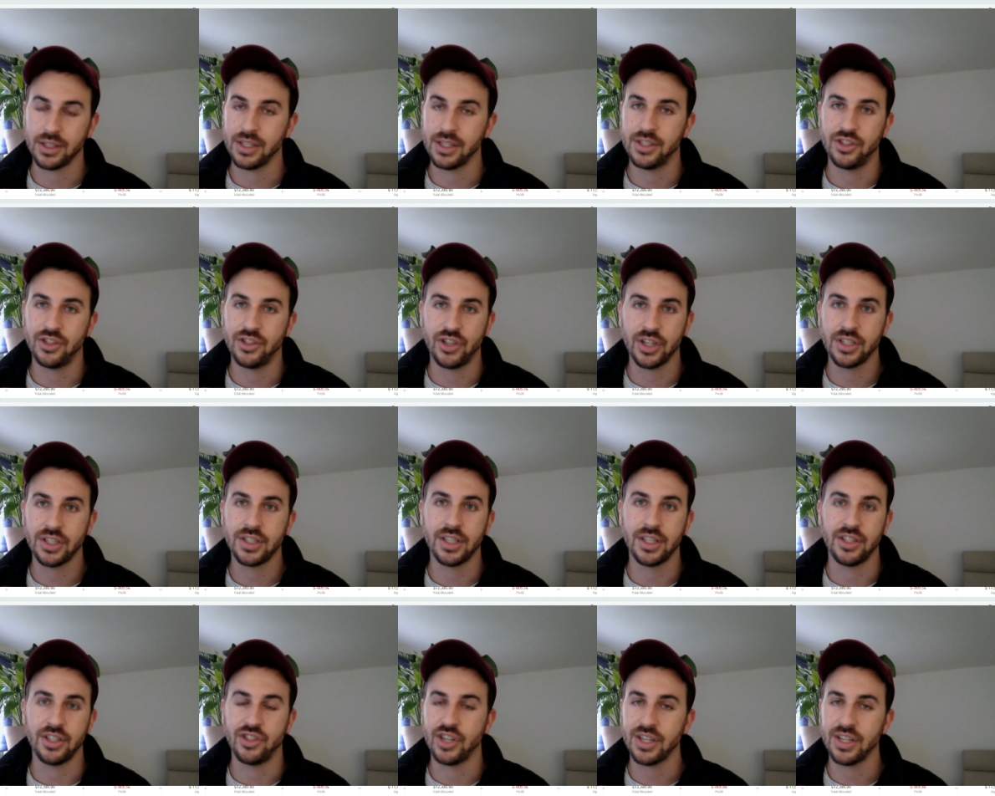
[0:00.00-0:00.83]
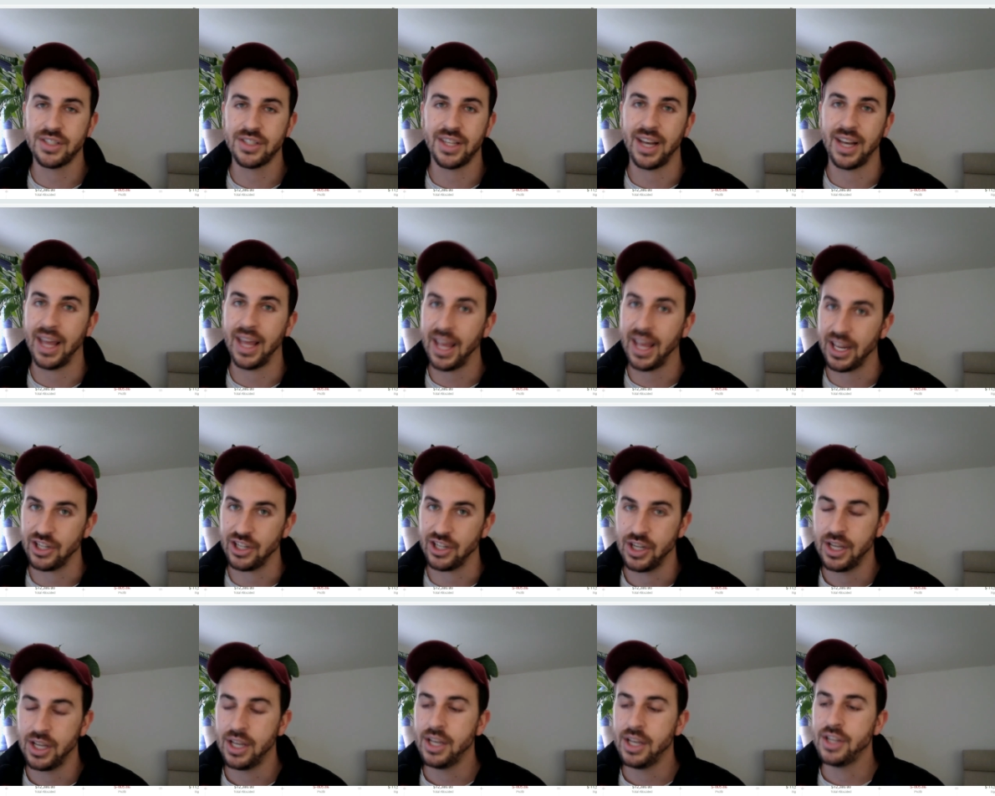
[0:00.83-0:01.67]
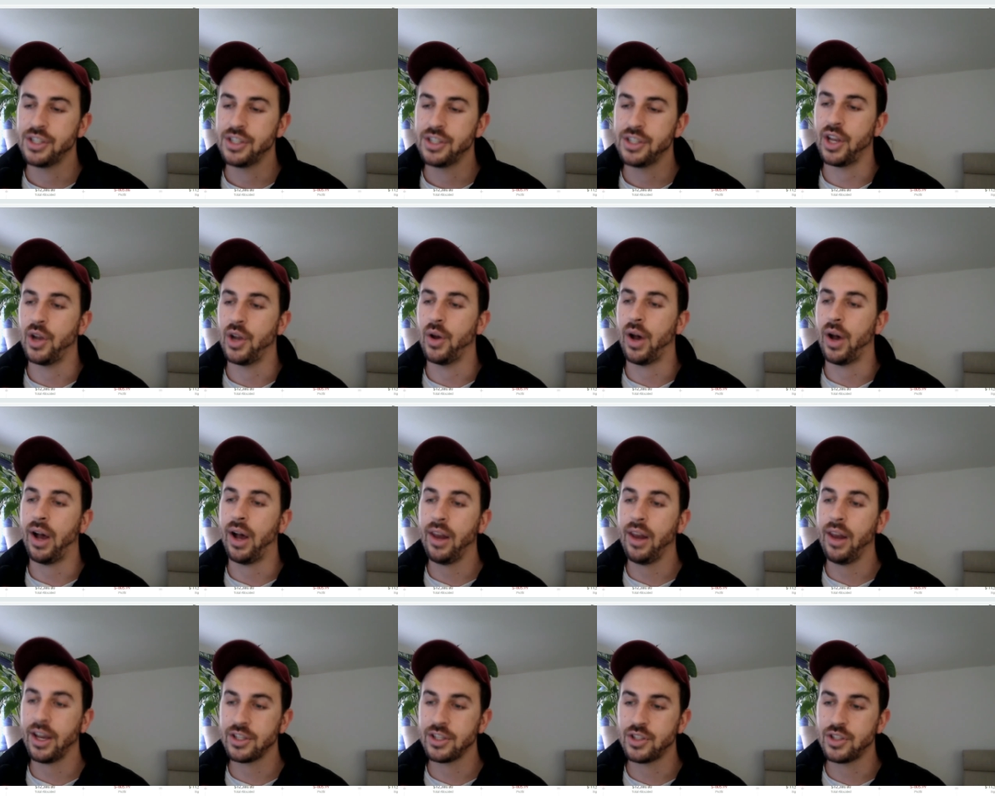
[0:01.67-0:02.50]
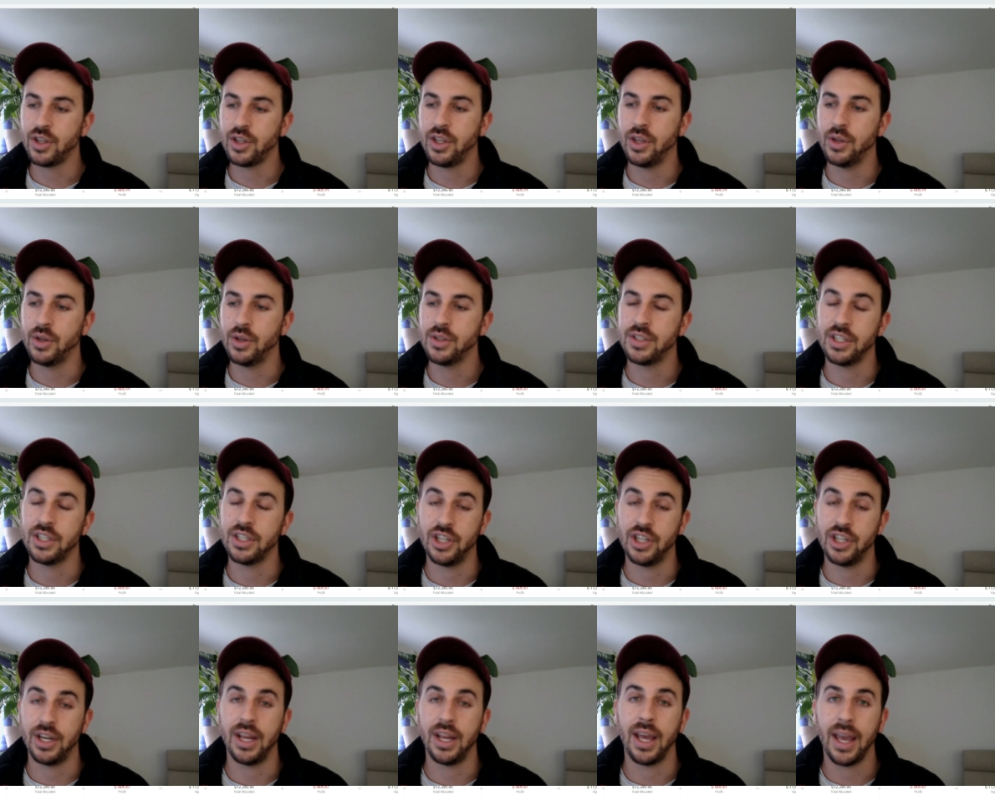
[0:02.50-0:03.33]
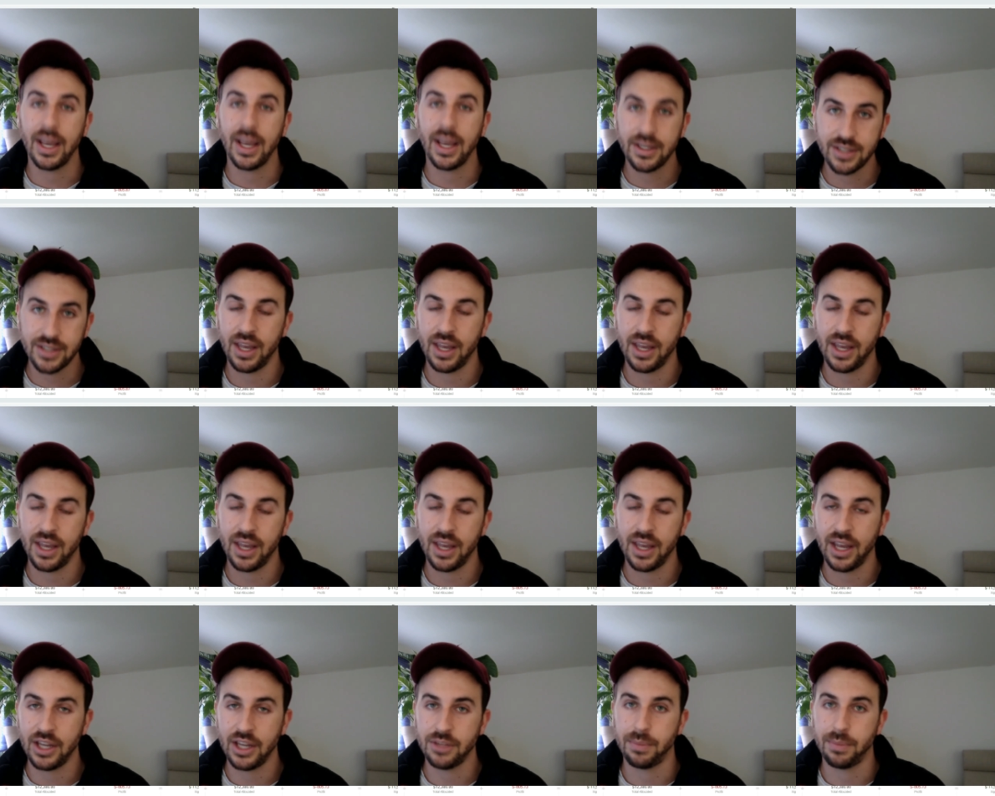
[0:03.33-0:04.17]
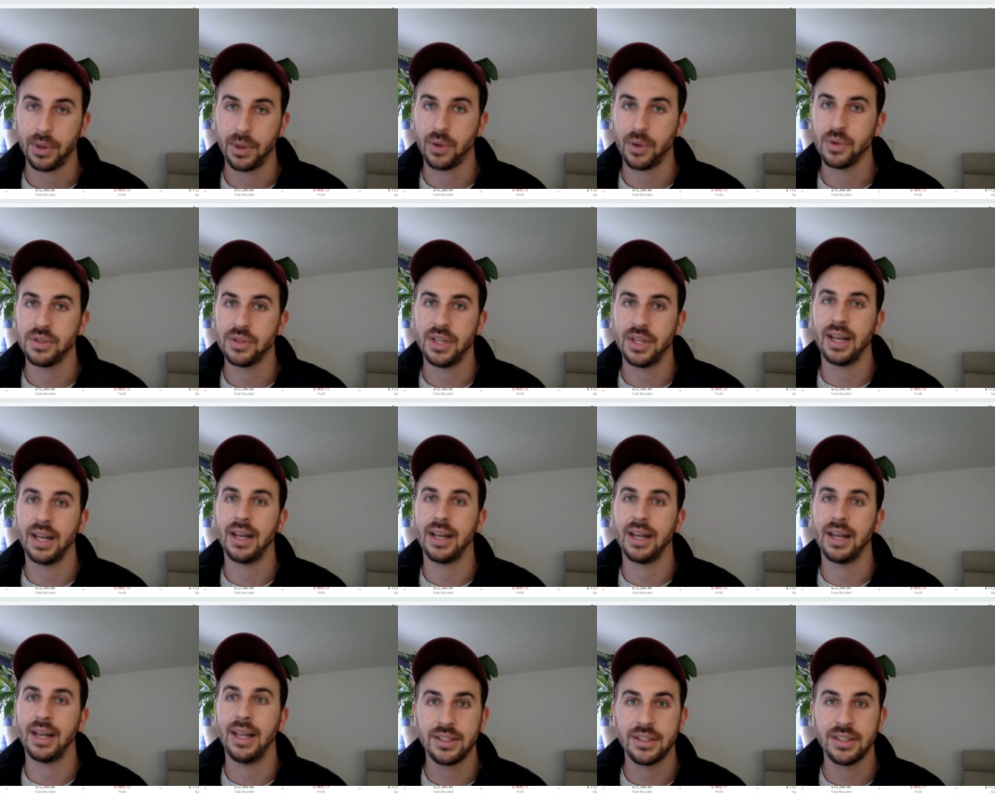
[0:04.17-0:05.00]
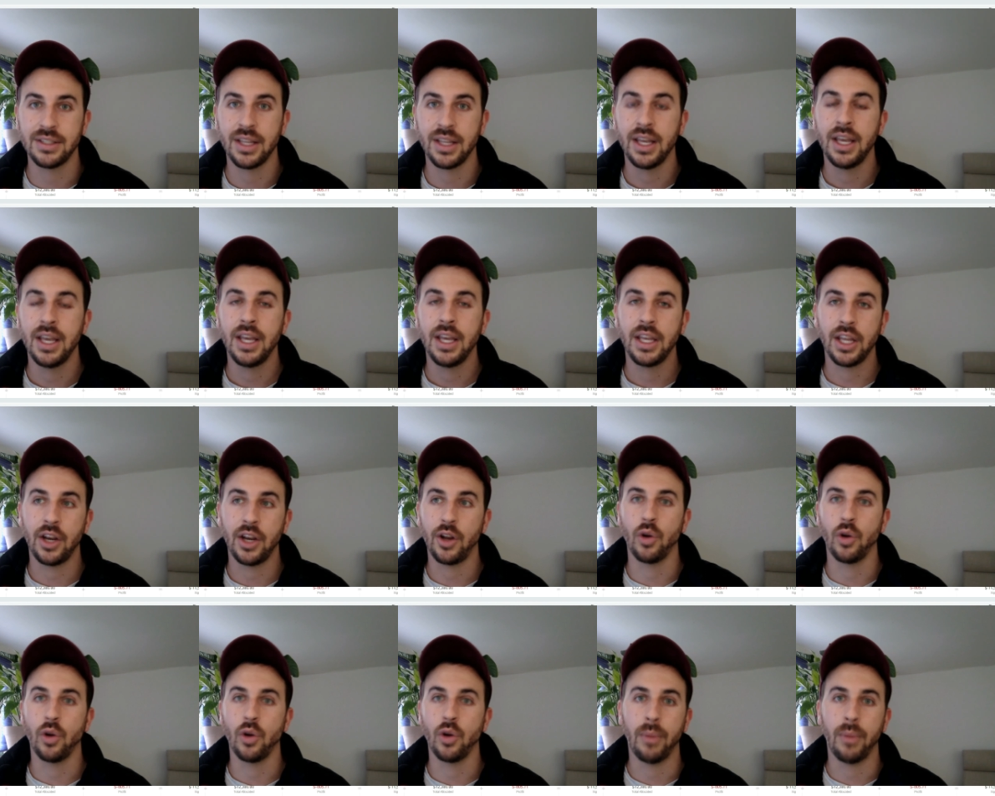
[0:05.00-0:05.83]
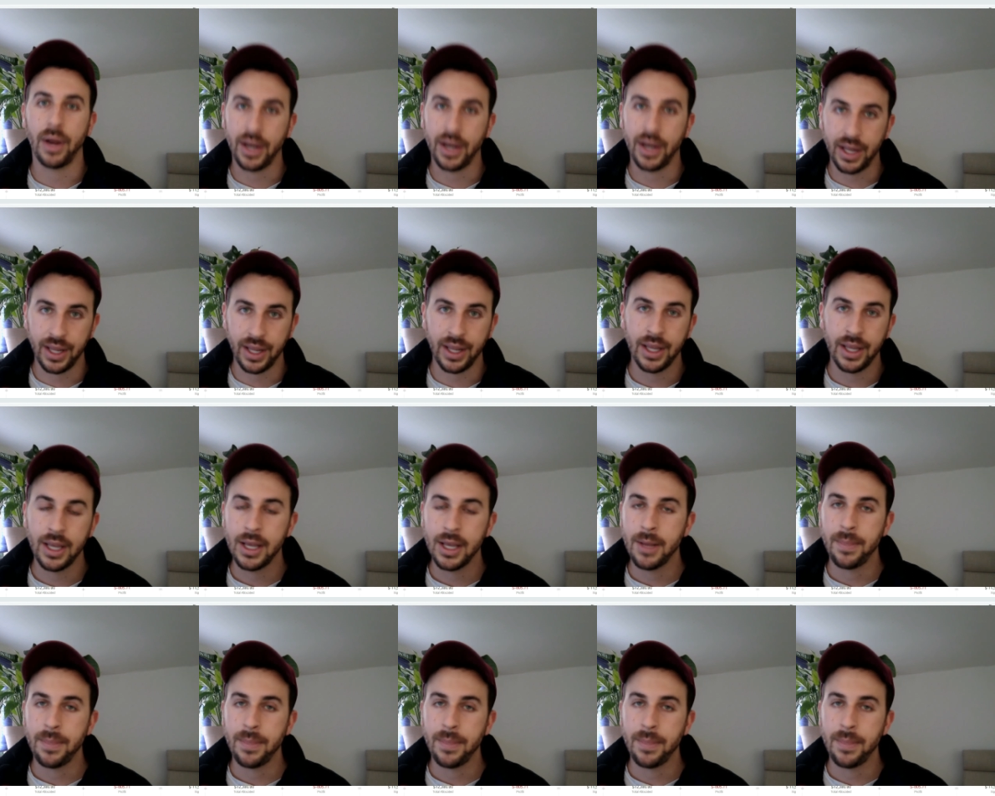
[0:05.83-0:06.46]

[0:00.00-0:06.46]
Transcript: It's just it's just an hedge. So I like to use the G D X as the hedge, because then at least, you know, your money,